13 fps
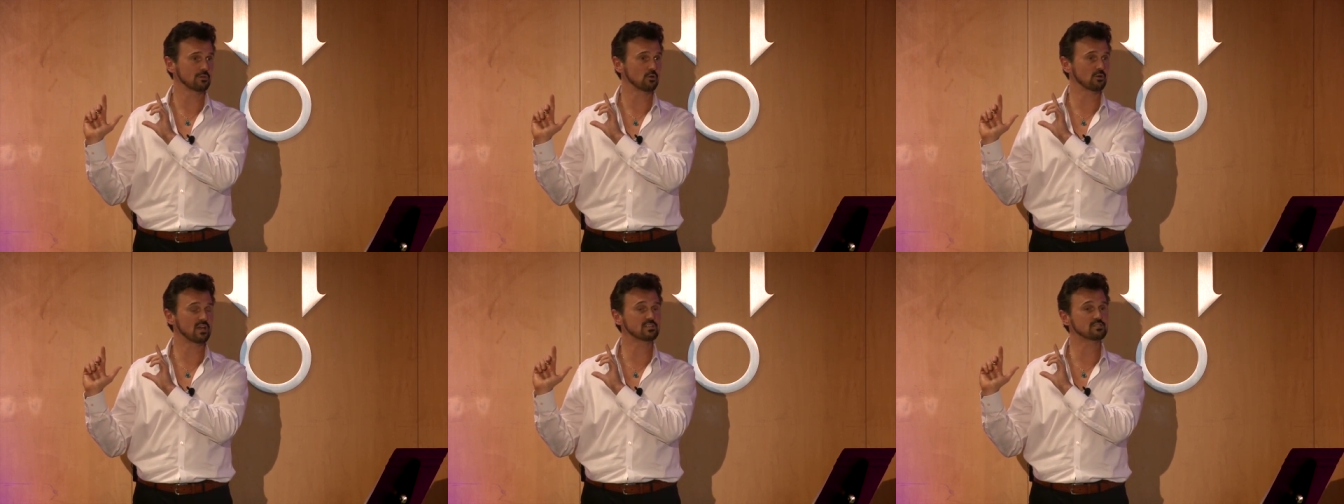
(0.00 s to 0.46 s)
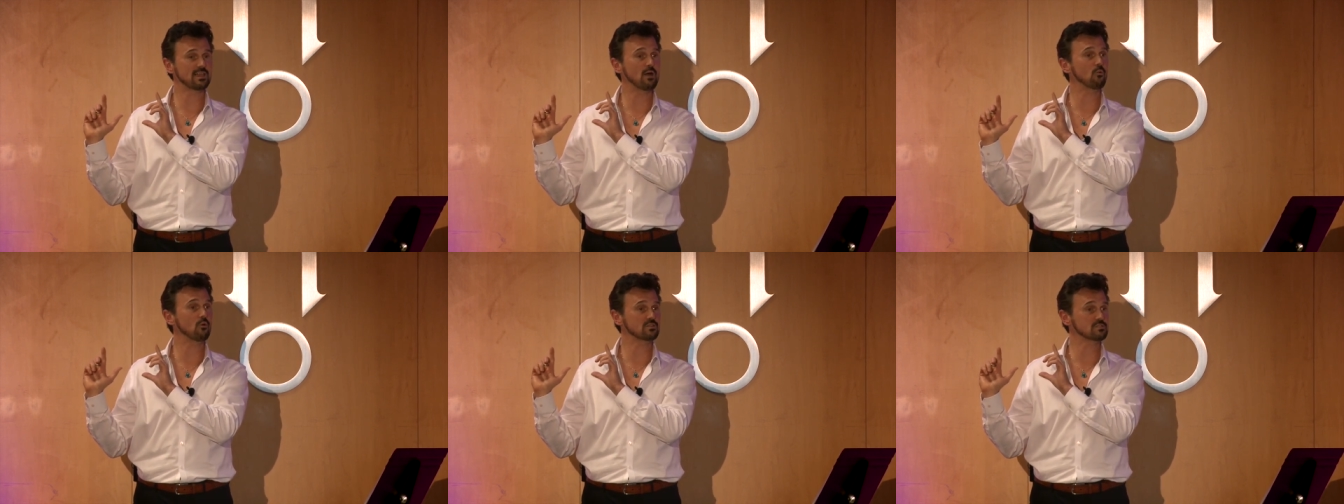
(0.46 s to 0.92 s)
Okay, so
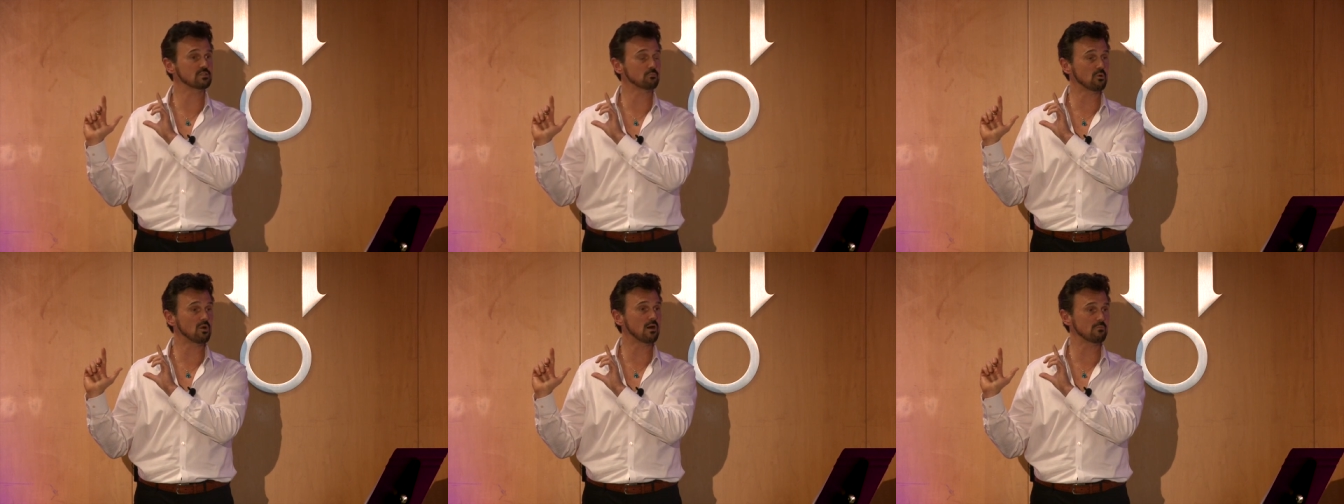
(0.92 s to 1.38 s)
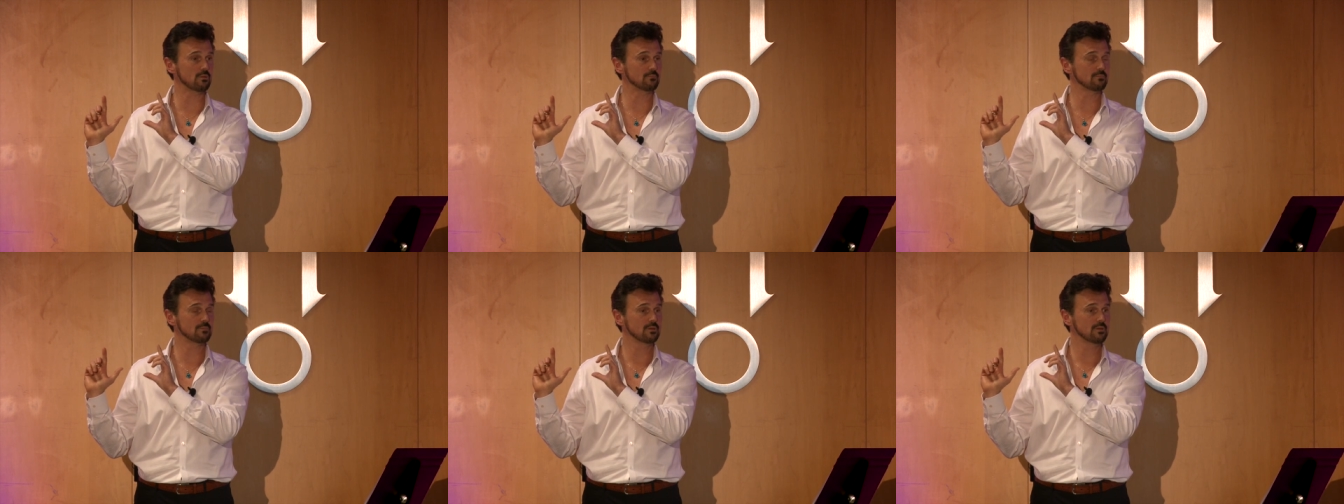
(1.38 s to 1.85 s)
that wasn't the
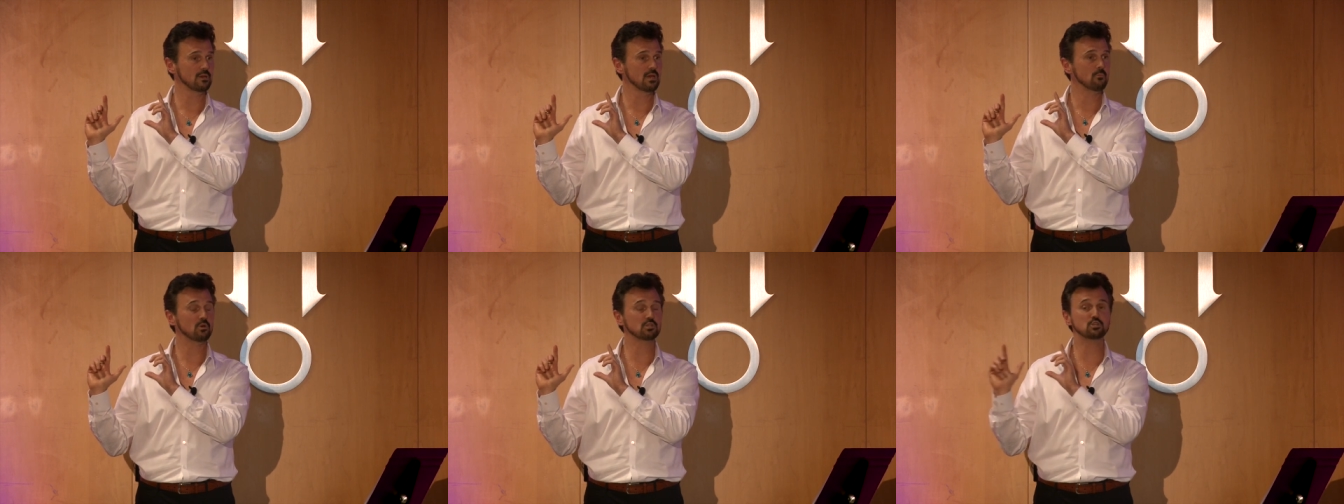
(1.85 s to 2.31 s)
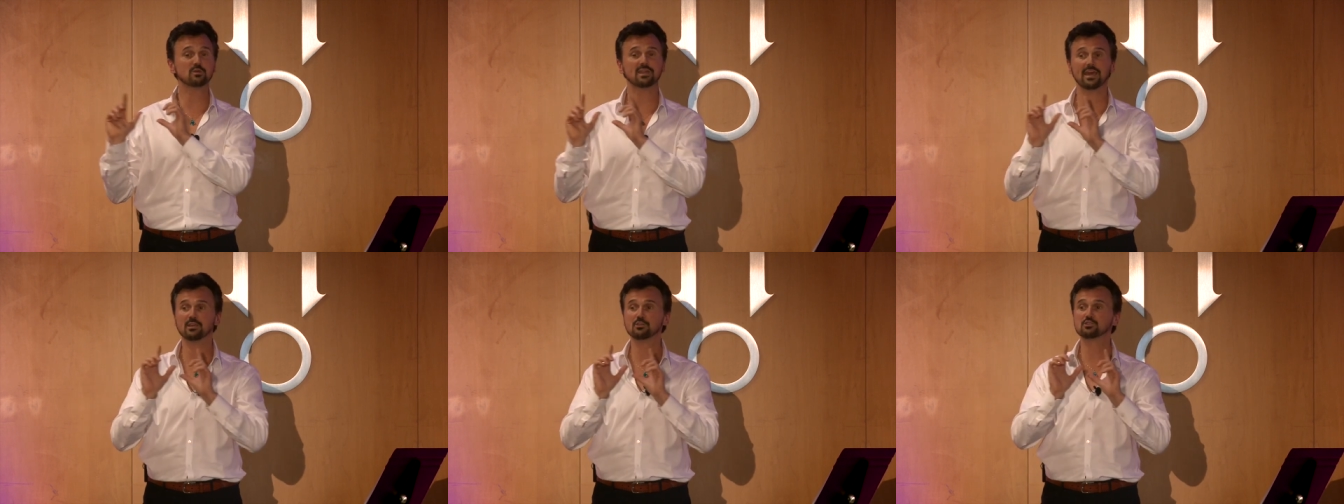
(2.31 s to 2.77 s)
problem. But you
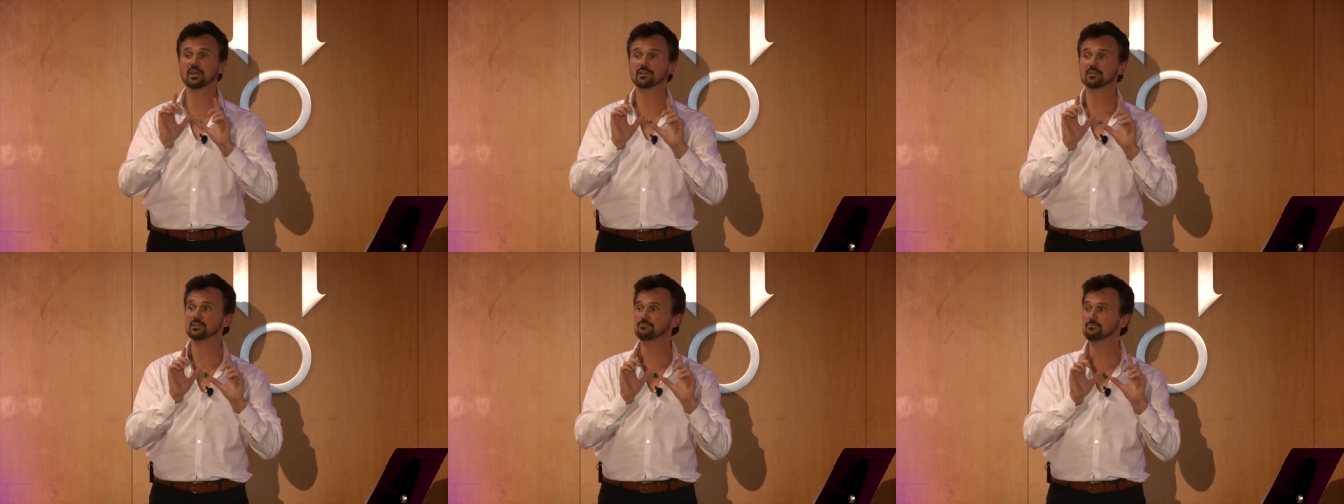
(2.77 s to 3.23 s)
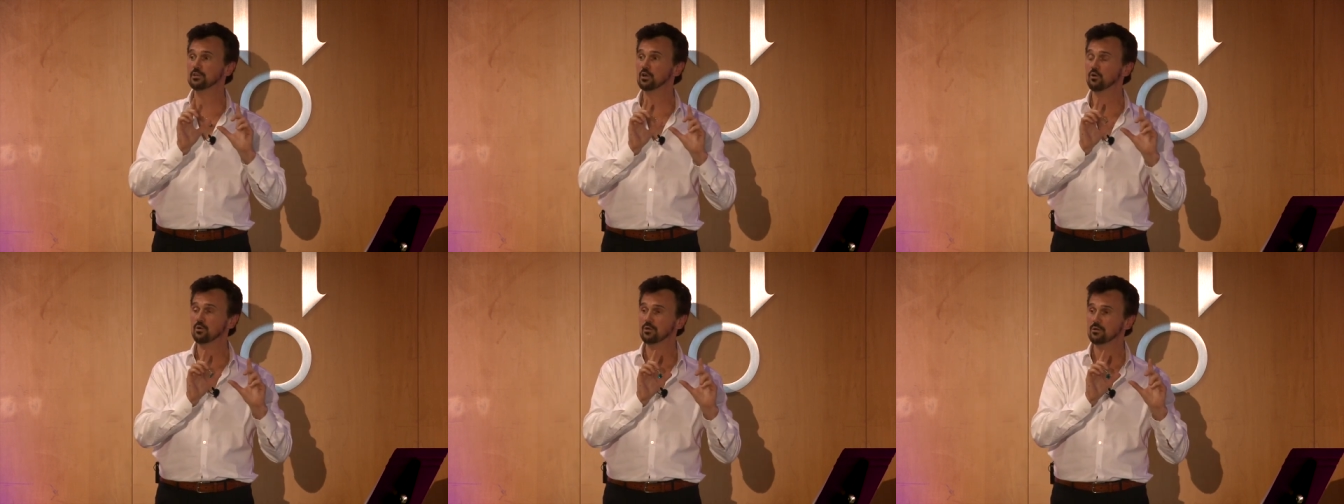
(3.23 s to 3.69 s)
can energetically
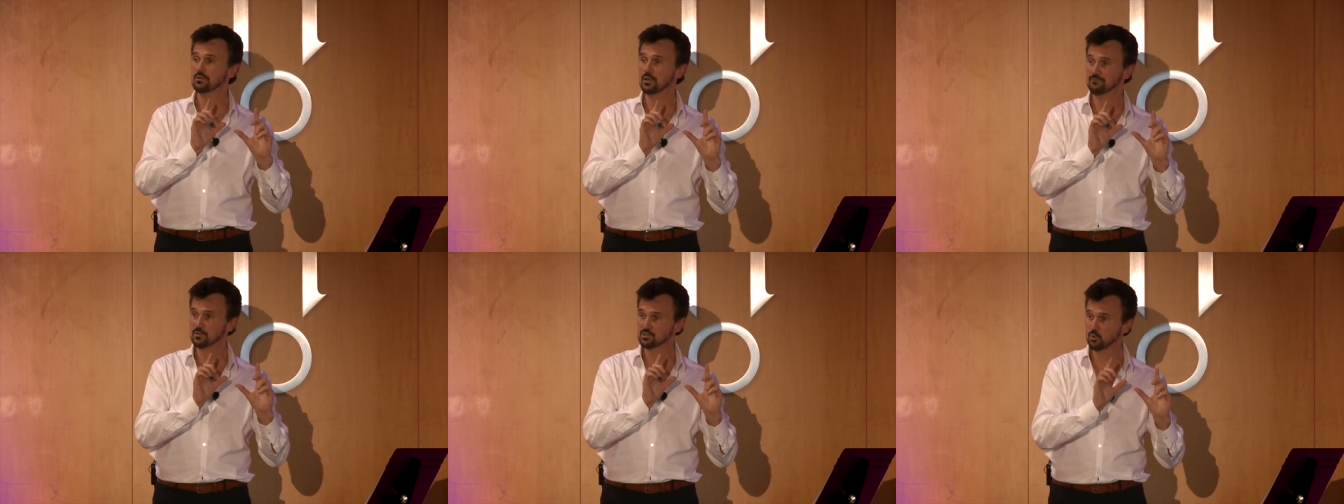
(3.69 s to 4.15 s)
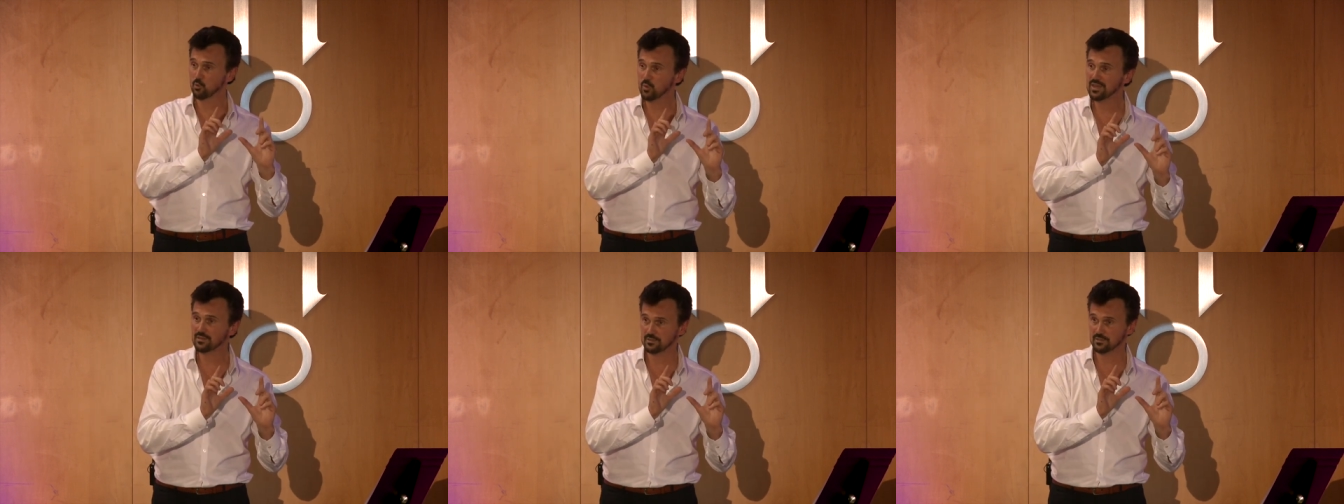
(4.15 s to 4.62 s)
feel if there's a
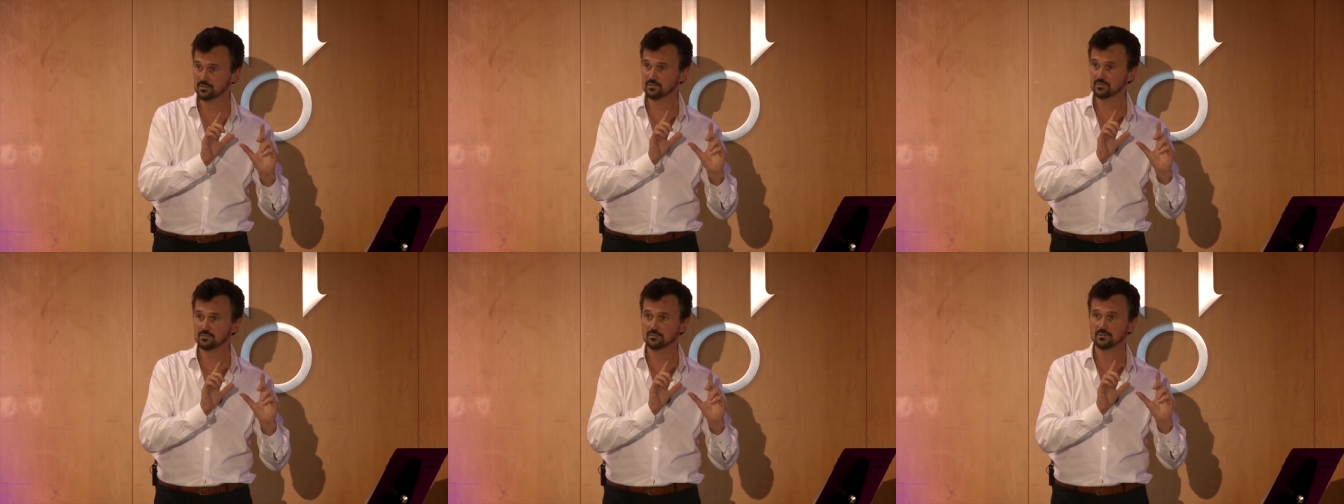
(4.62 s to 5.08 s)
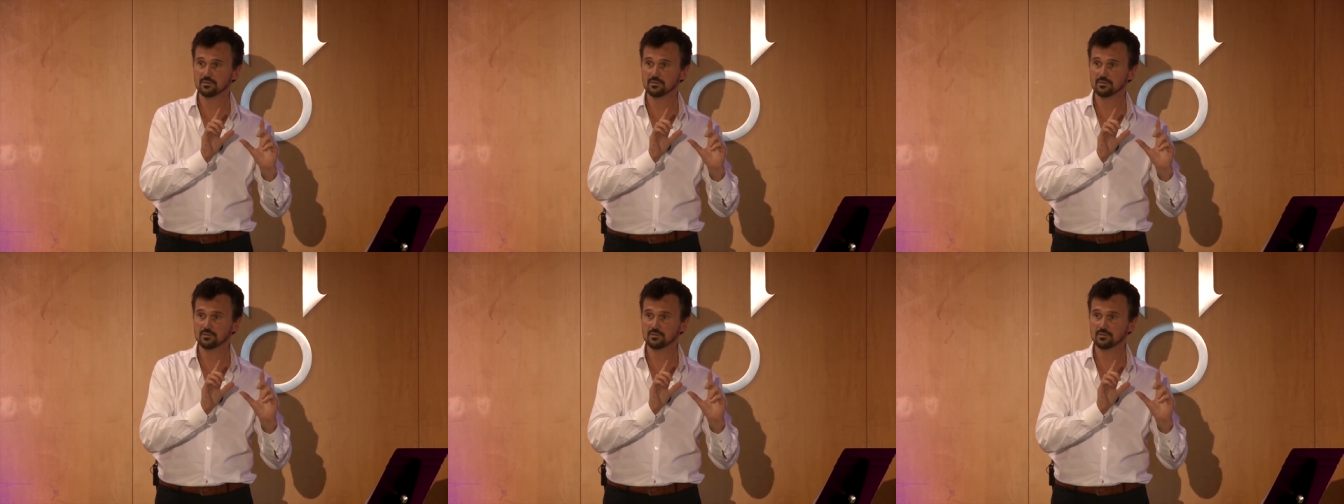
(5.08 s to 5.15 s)
weakness